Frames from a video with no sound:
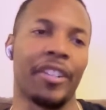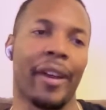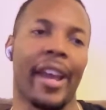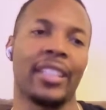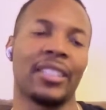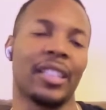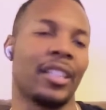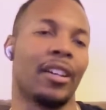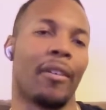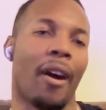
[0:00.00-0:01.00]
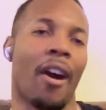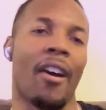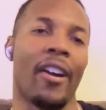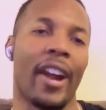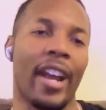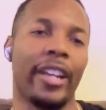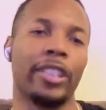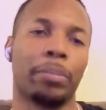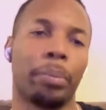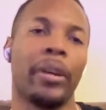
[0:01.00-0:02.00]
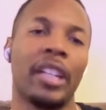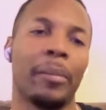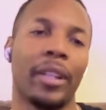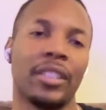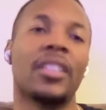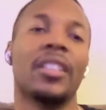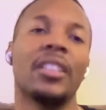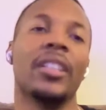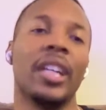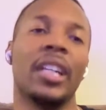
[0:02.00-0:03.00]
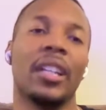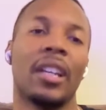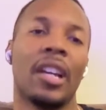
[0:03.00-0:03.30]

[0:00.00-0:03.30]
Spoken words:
and you actually are at least pretty much good.